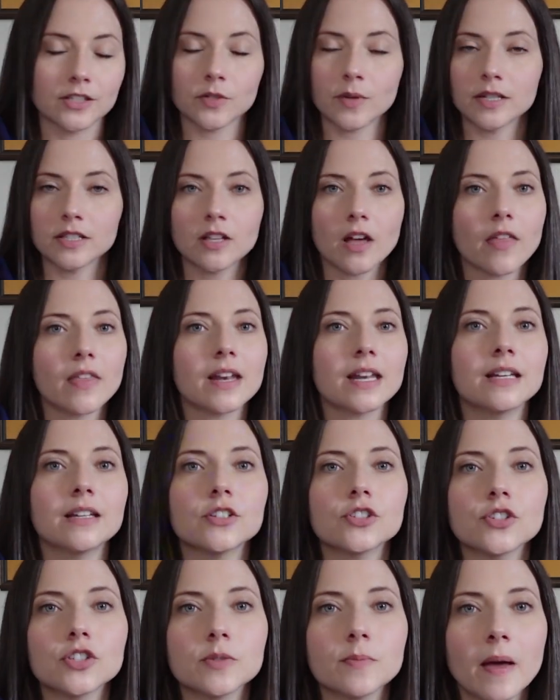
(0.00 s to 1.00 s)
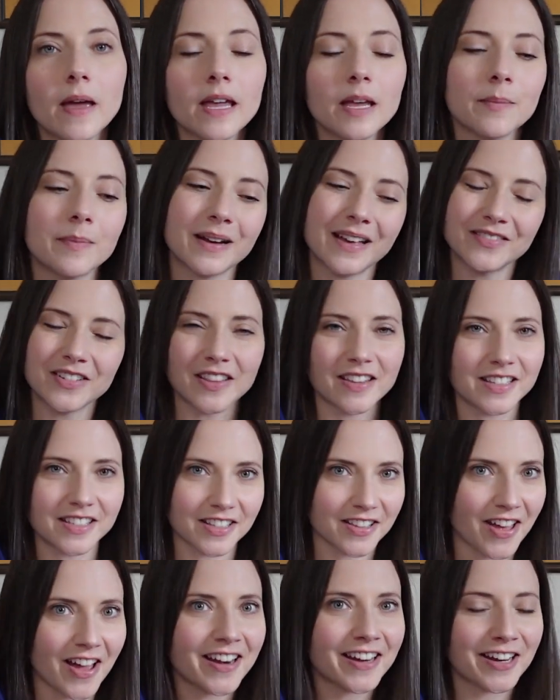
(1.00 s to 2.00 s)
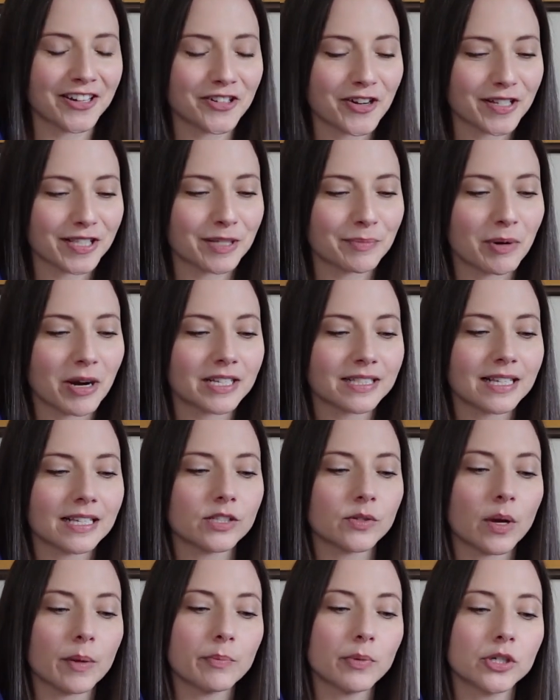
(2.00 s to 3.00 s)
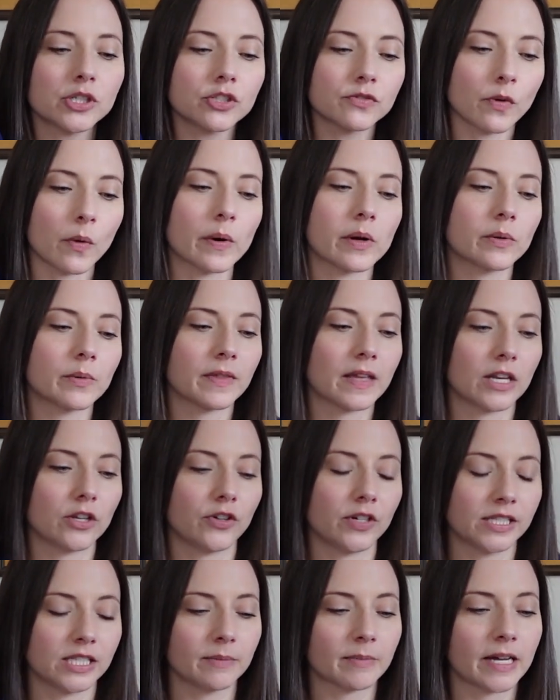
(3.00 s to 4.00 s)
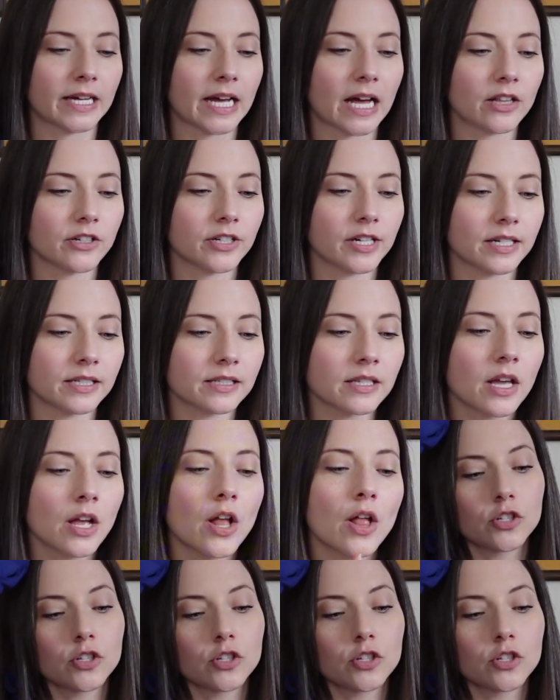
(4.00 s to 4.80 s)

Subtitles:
So I saw that initial spike, but I've done this a lot and I trust the process, so I push forward with increasing my calories.